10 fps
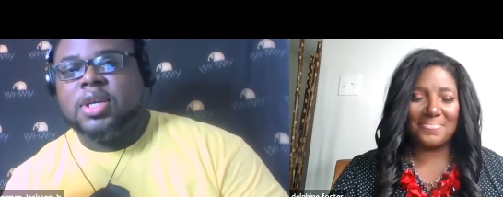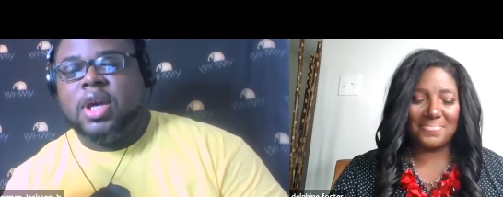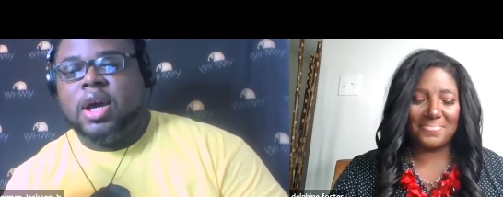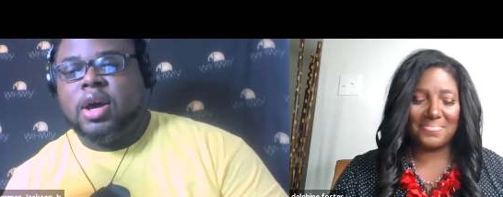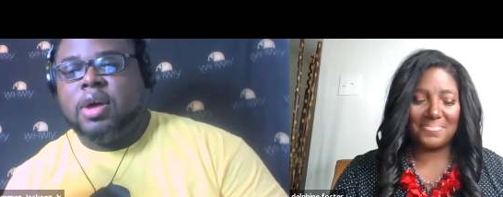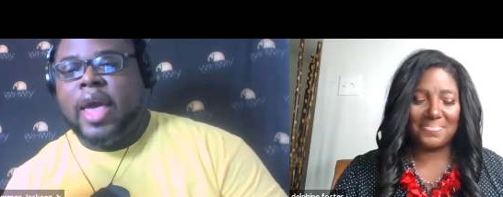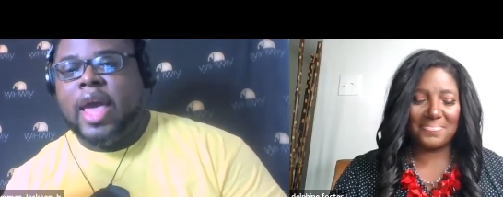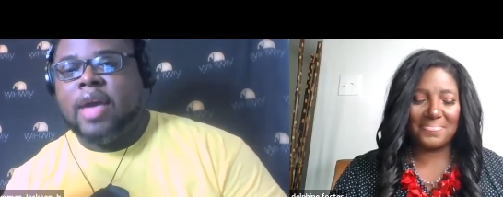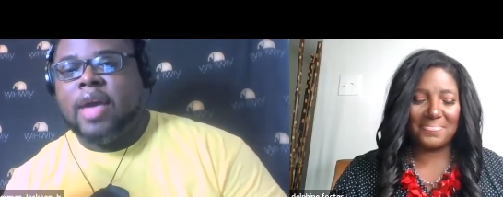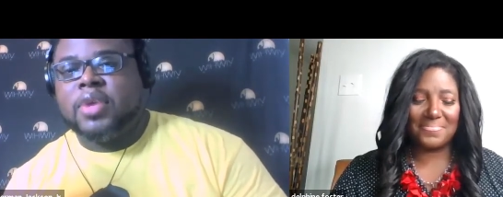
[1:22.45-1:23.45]
Speaker 1: uh,
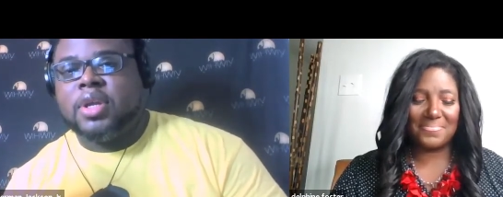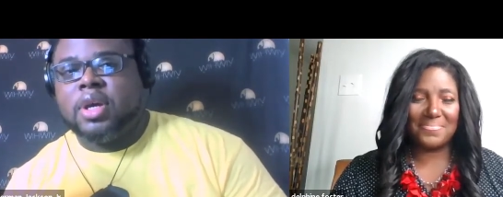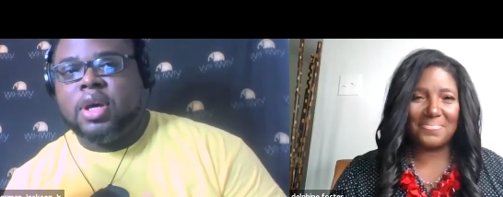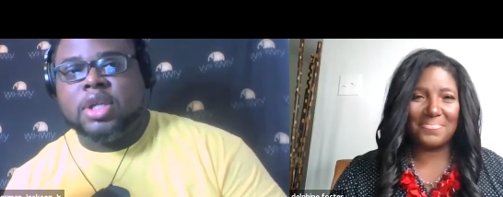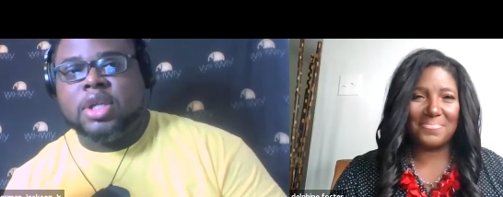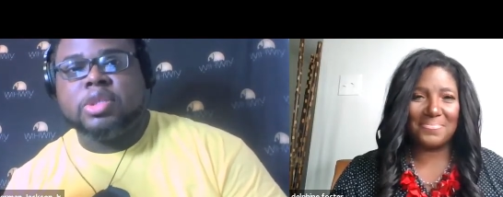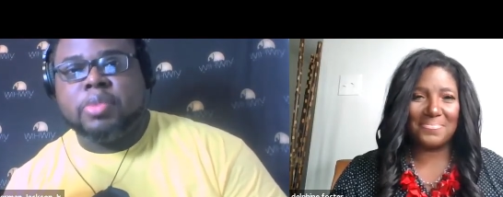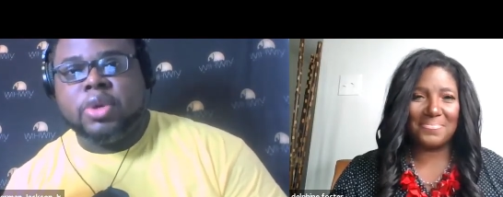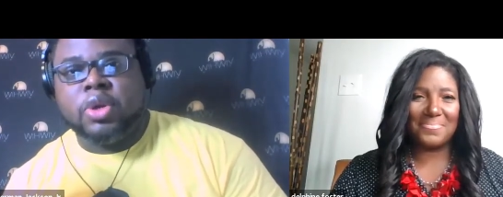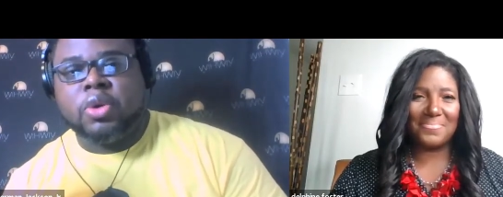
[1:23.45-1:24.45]
having an
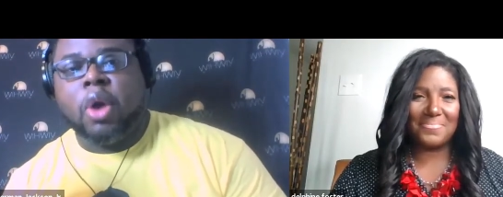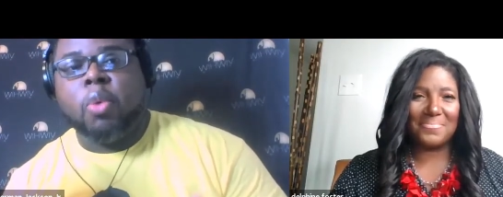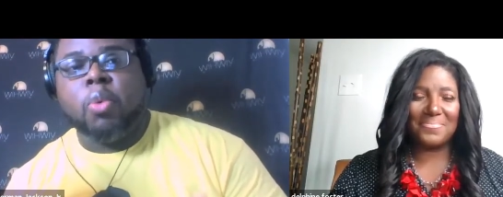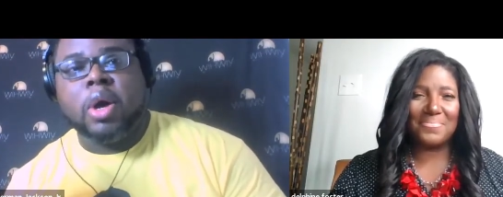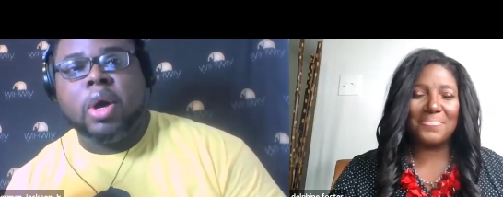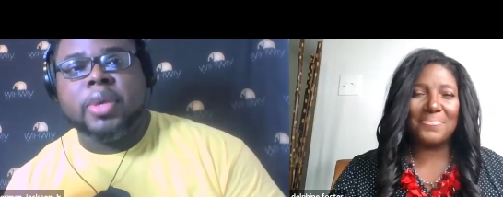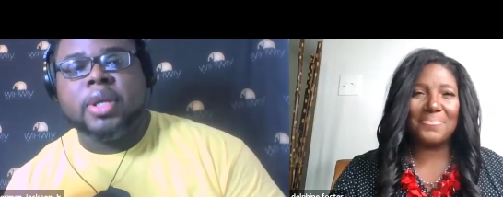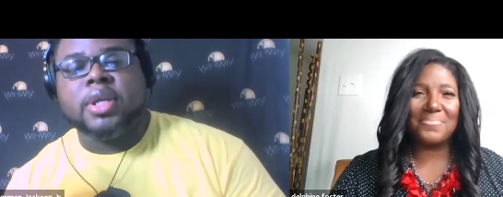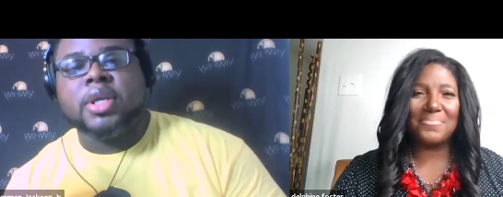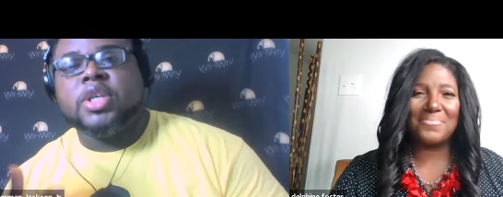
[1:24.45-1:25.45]
entrepreneur, a
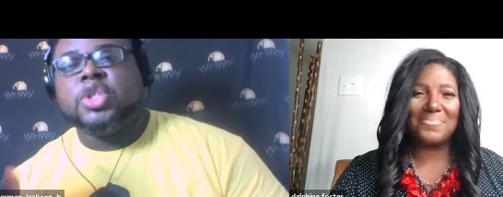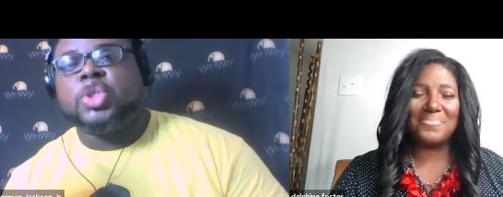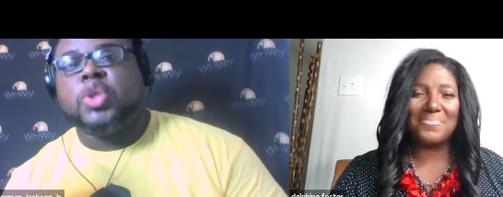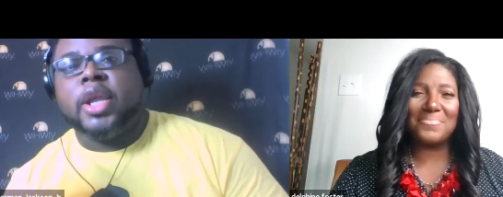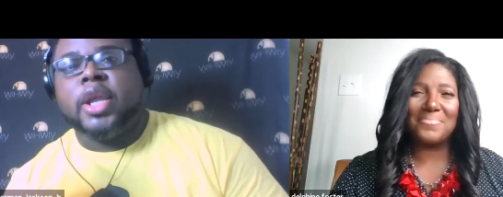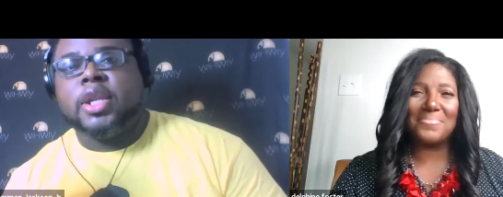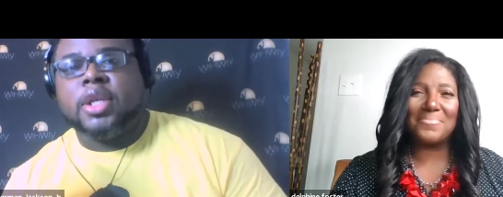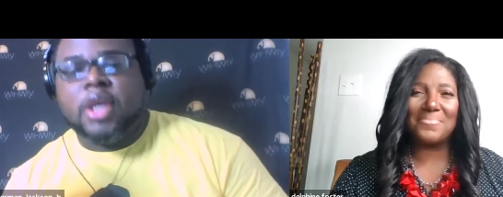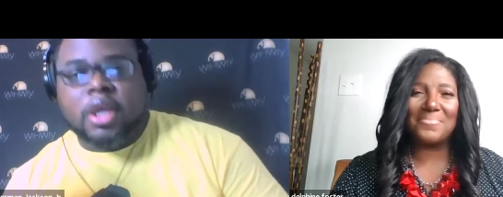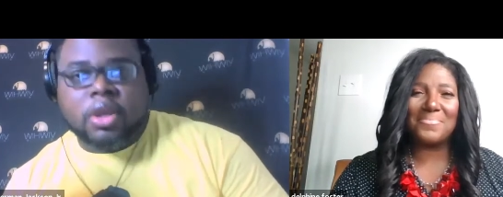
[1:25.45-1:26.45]
woman, training
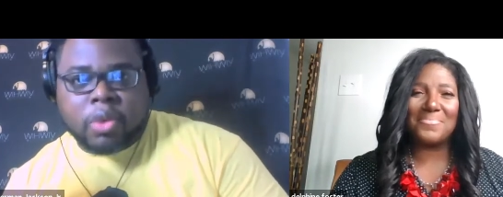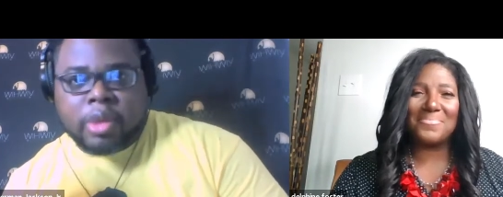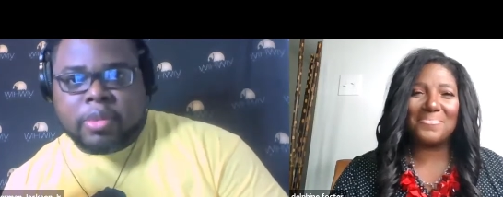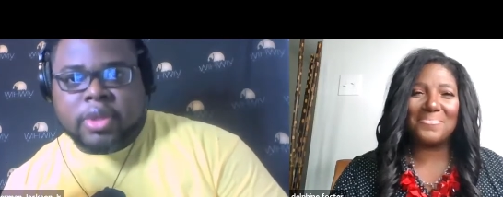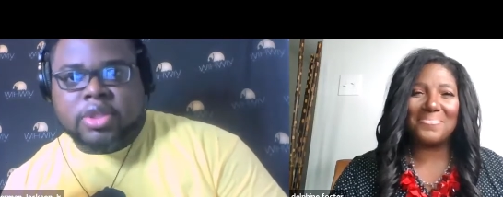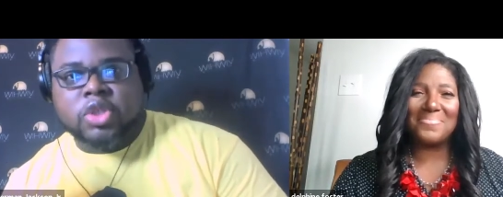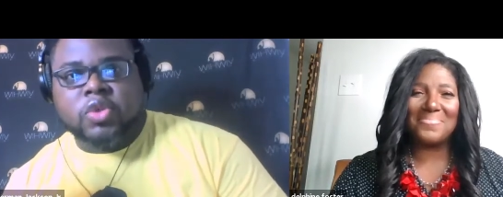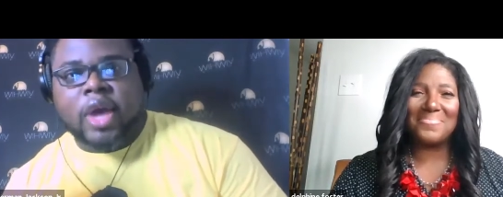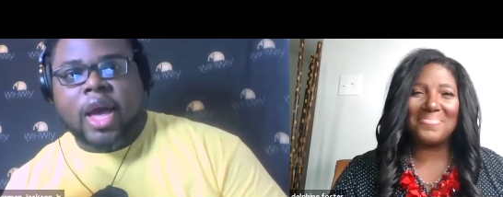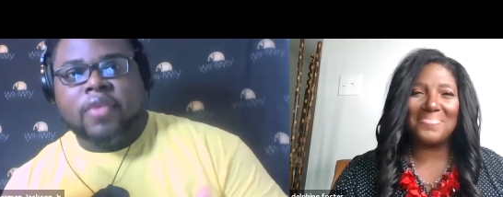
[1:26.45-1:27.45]
other women to
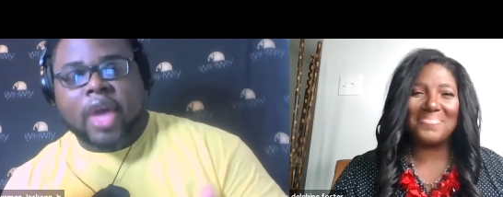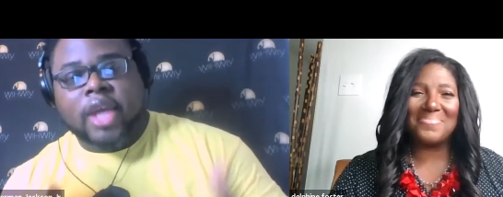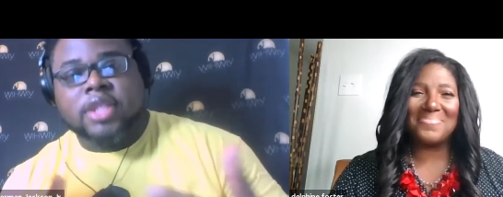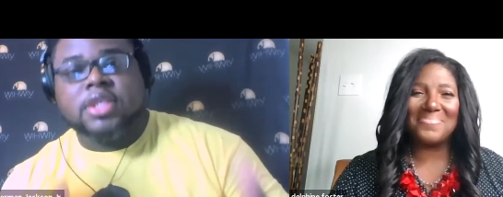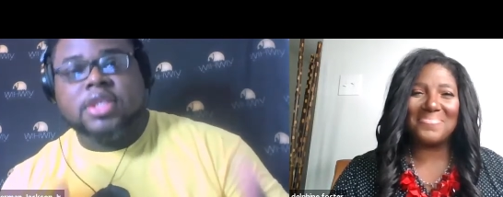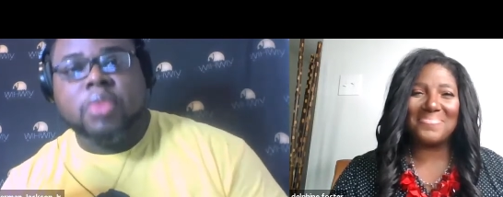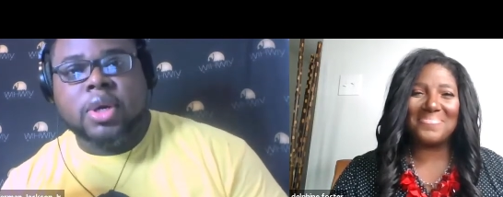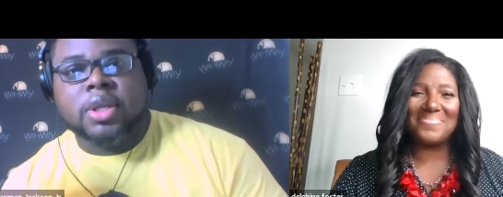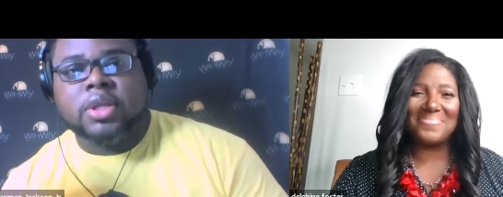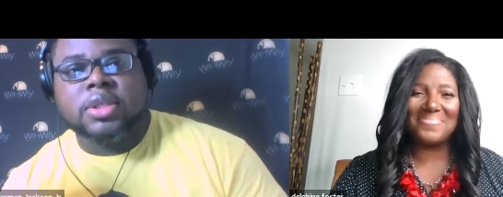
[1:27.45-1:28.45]
drive
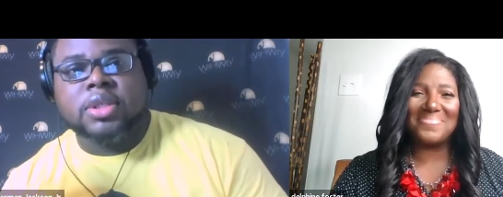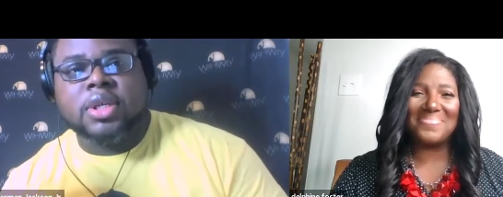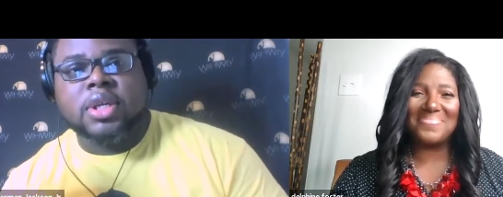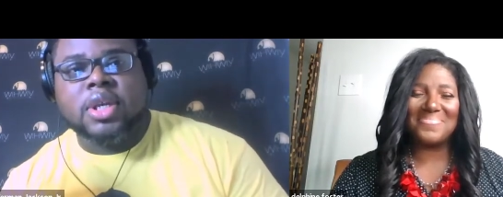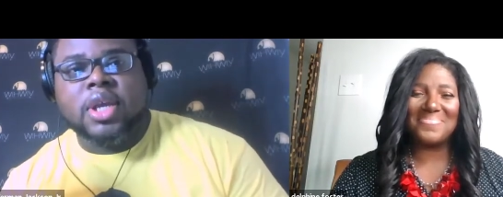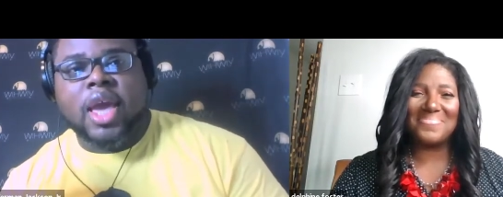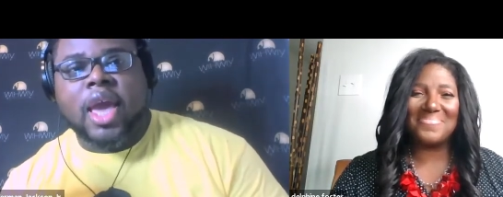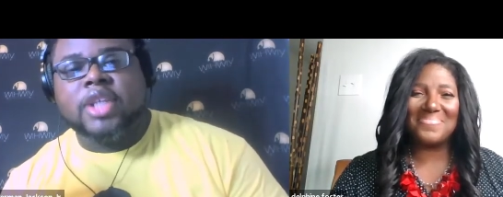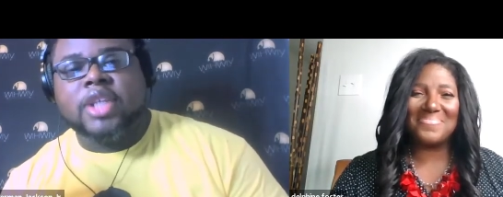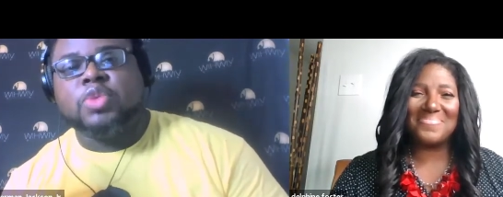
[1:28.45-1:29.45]
eighteen-wheelers.
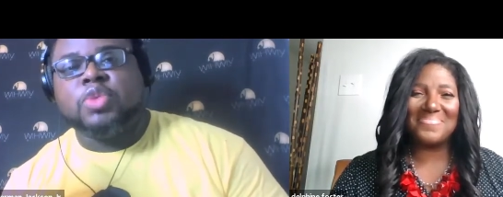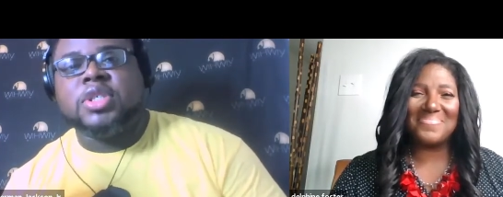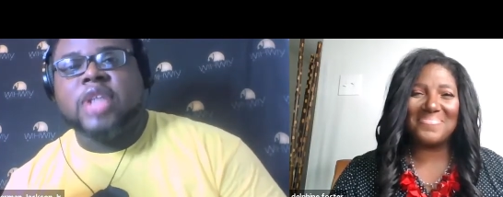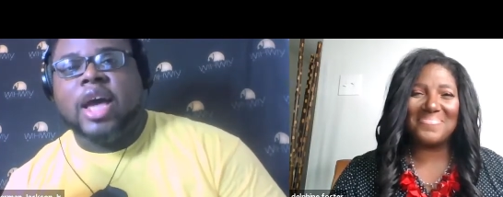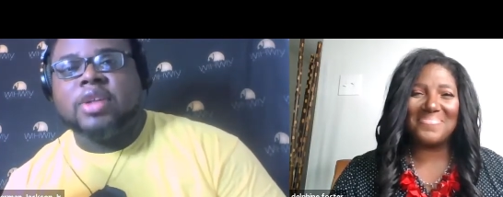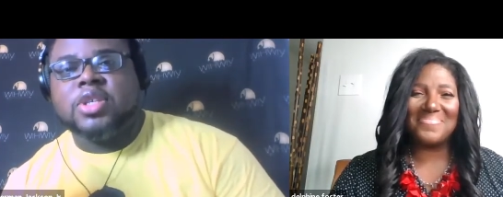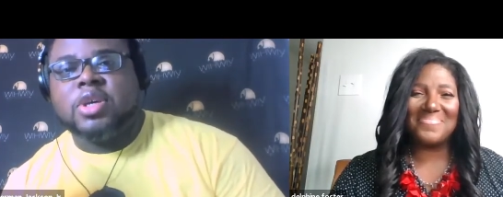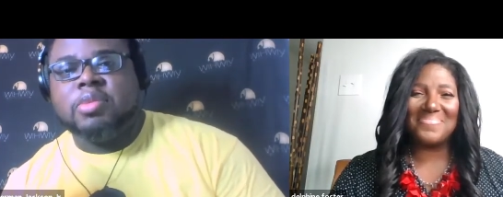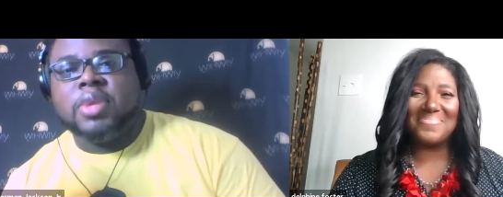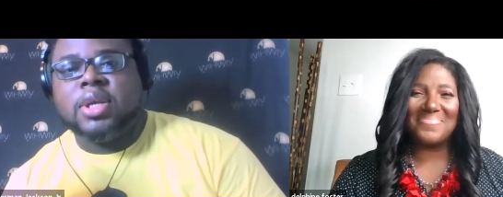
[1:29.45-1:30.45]
And she reached out
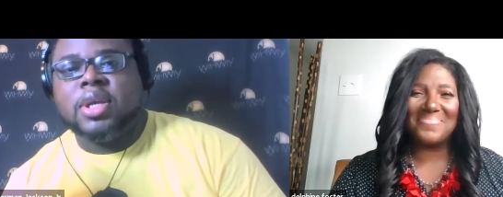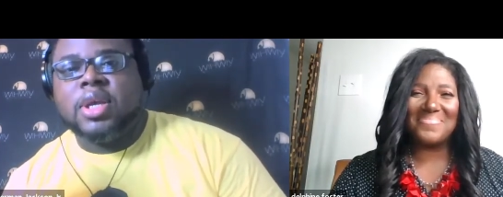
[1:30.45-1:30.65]
to me